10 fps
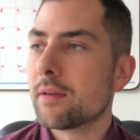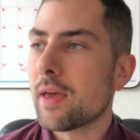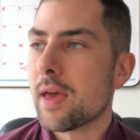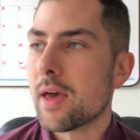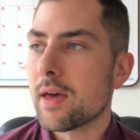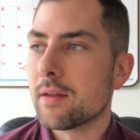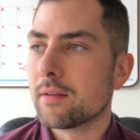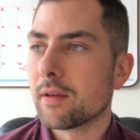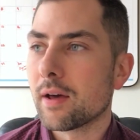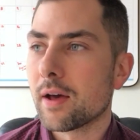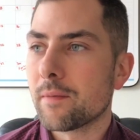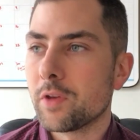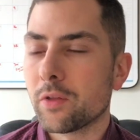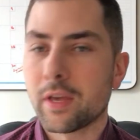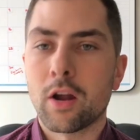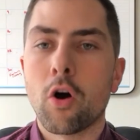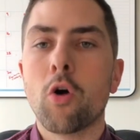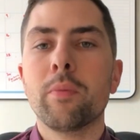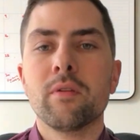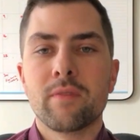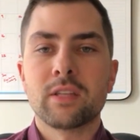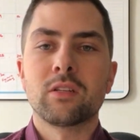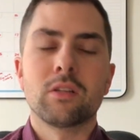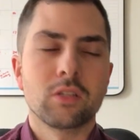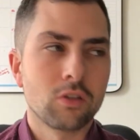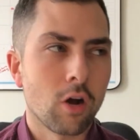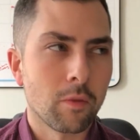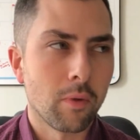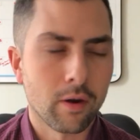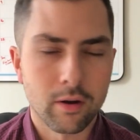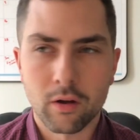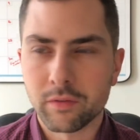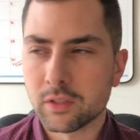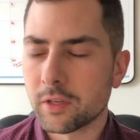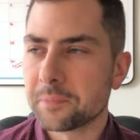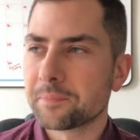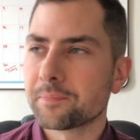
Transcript: and um, you know they can't all be invested in the stock market, obviously